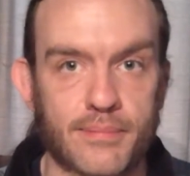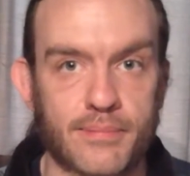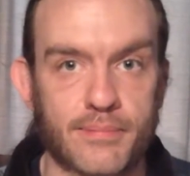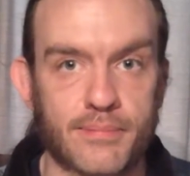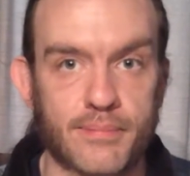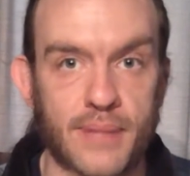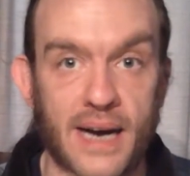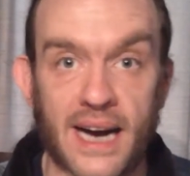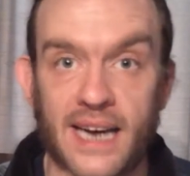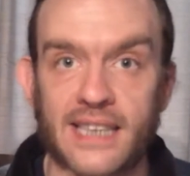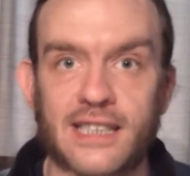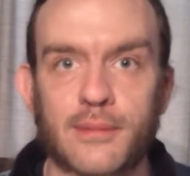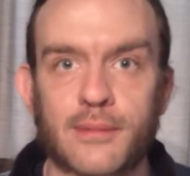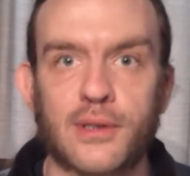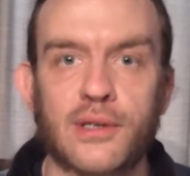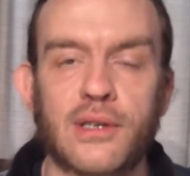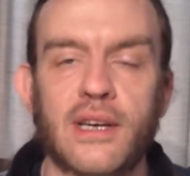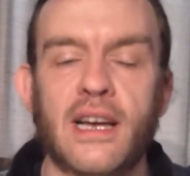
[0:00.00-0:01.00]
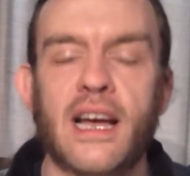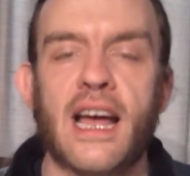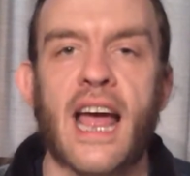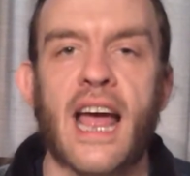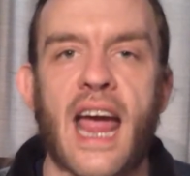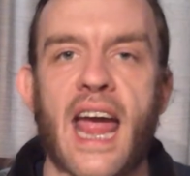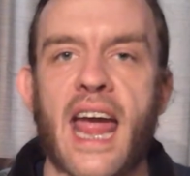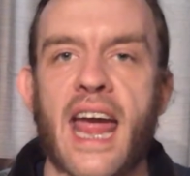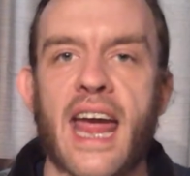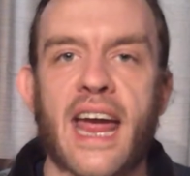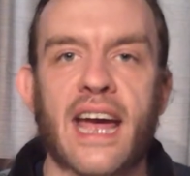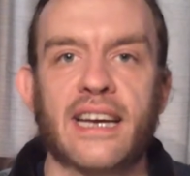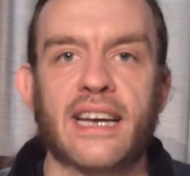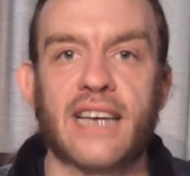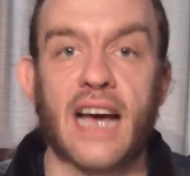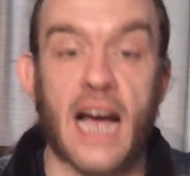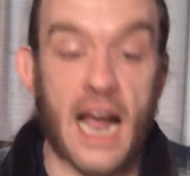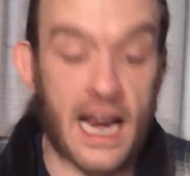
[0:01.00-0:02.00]
possible?
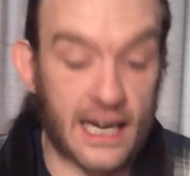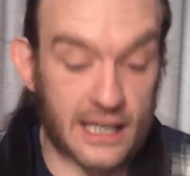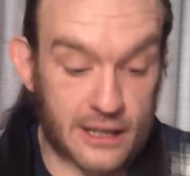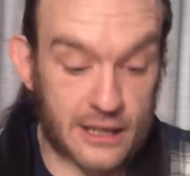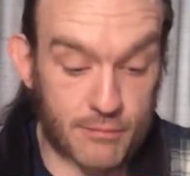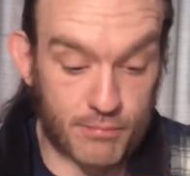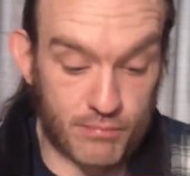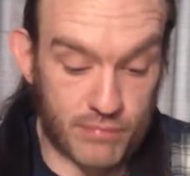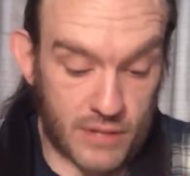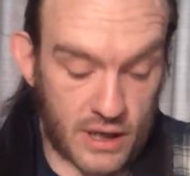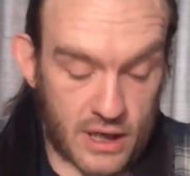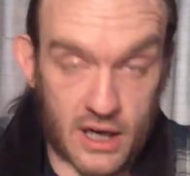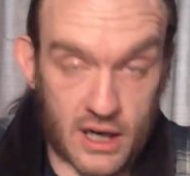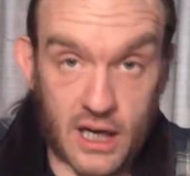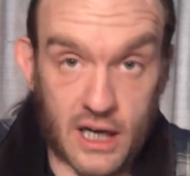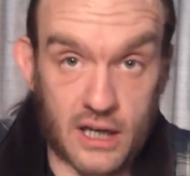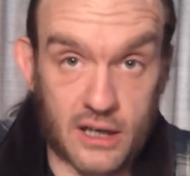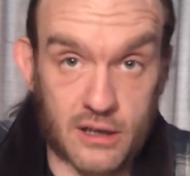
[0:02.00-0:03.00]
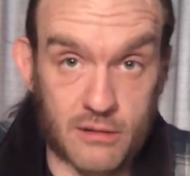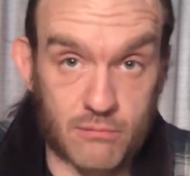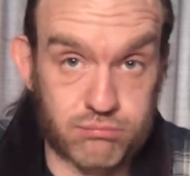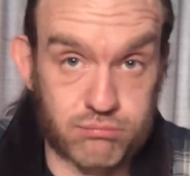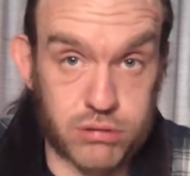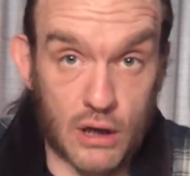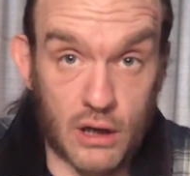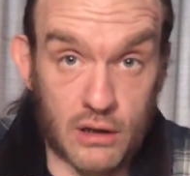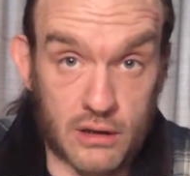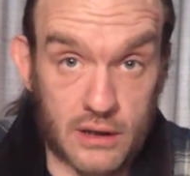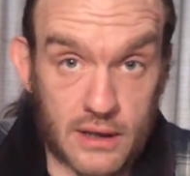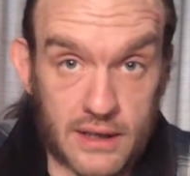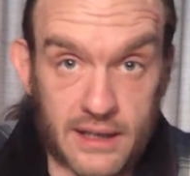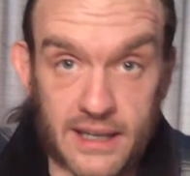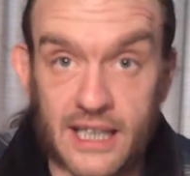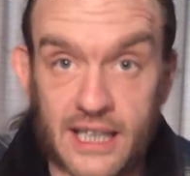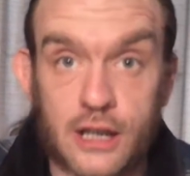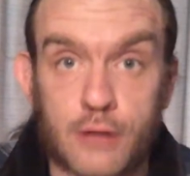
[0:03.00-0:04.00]
And it is brilliant.
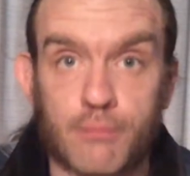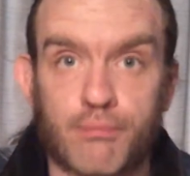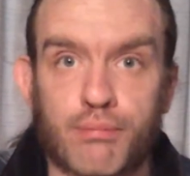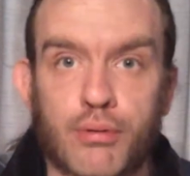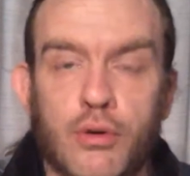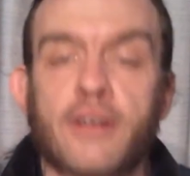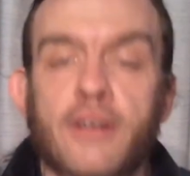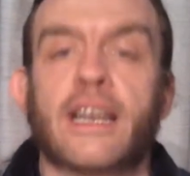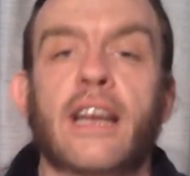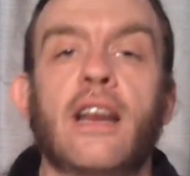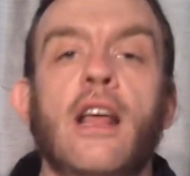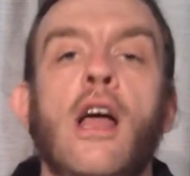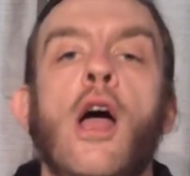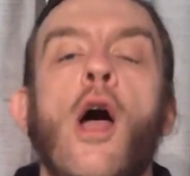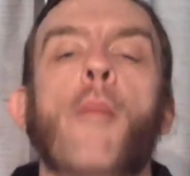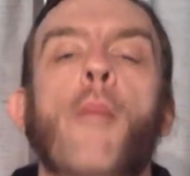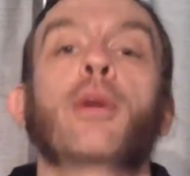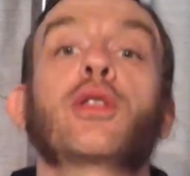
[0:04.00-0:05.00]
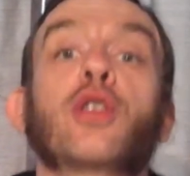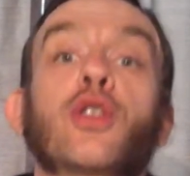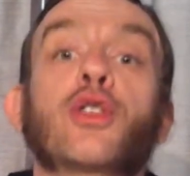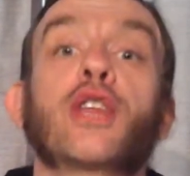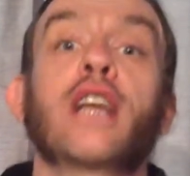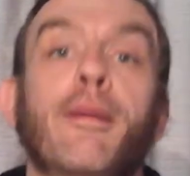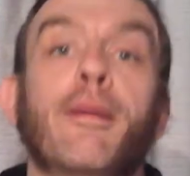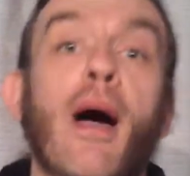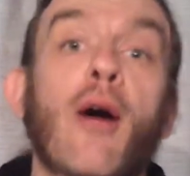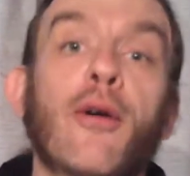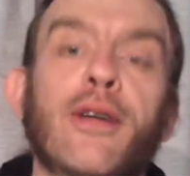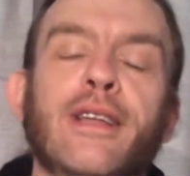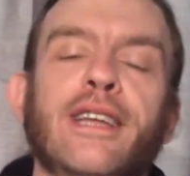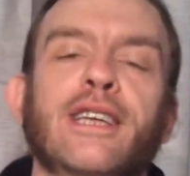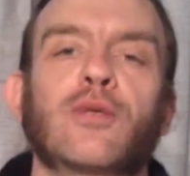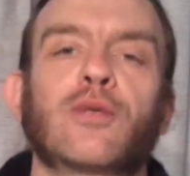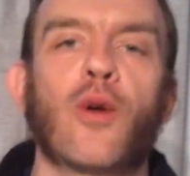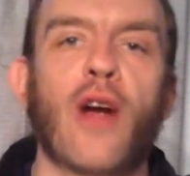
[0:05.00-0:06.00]
It's brilliant. But the thing about it
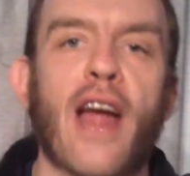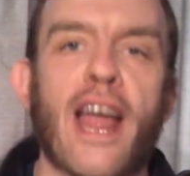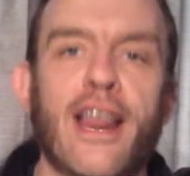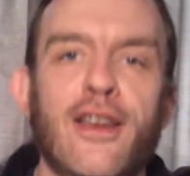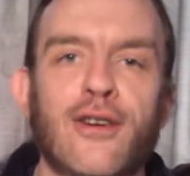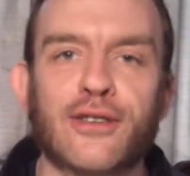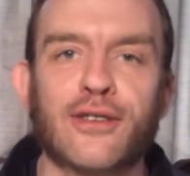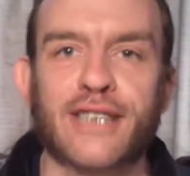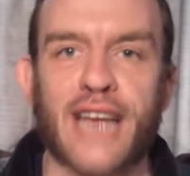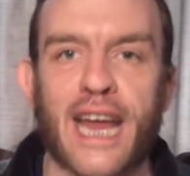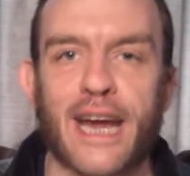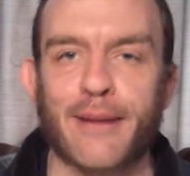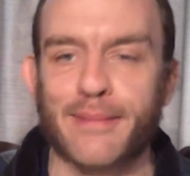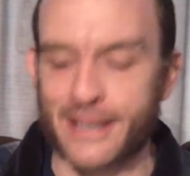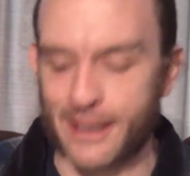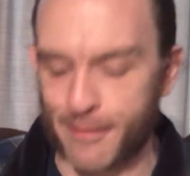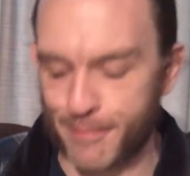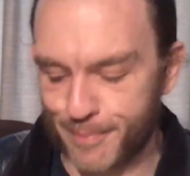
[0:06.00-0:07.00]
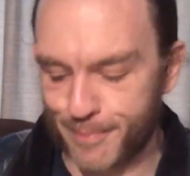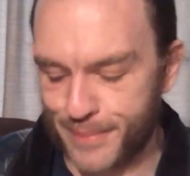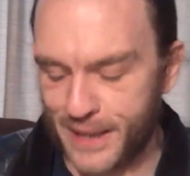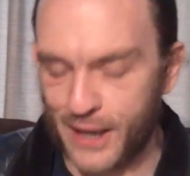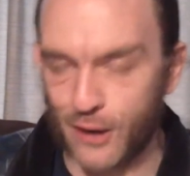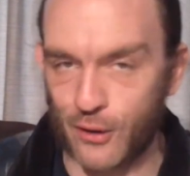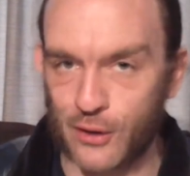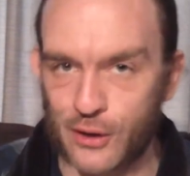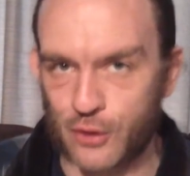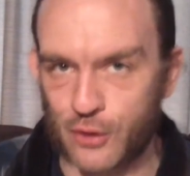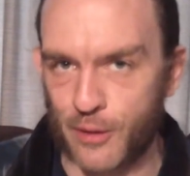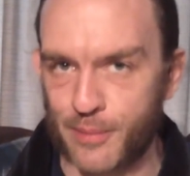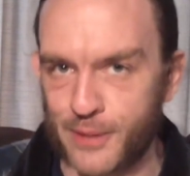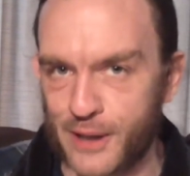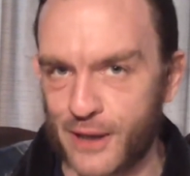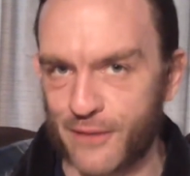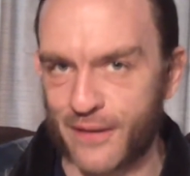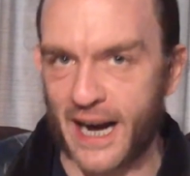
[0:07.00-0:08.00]
is, where Ender's Game is a pure
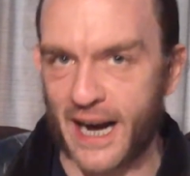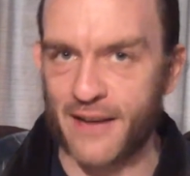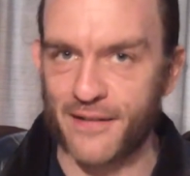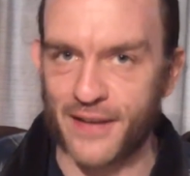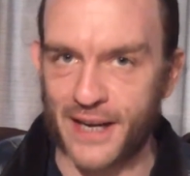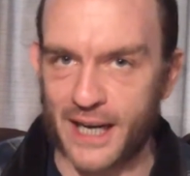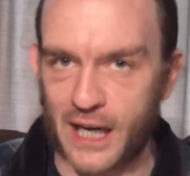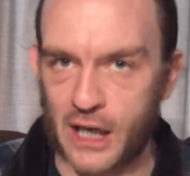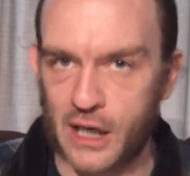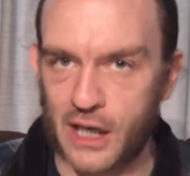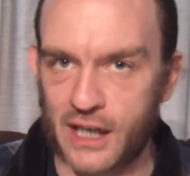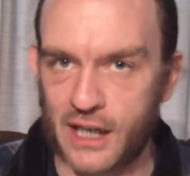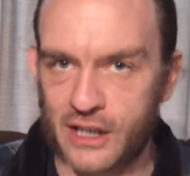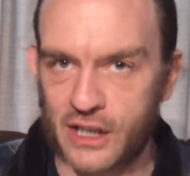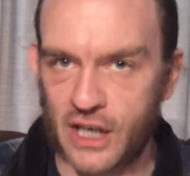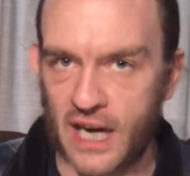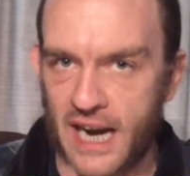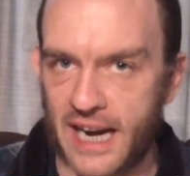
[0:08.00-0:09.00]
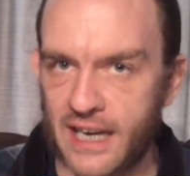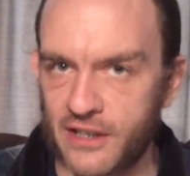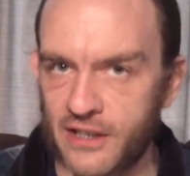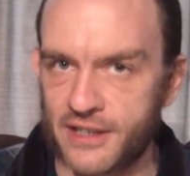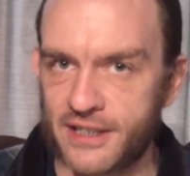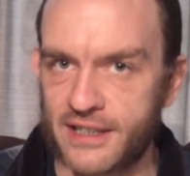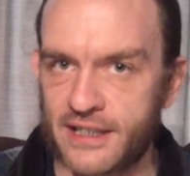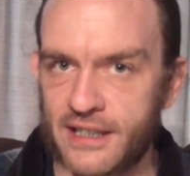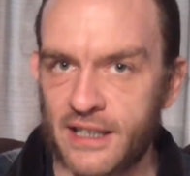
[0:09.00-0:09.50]
description of kind of like a child's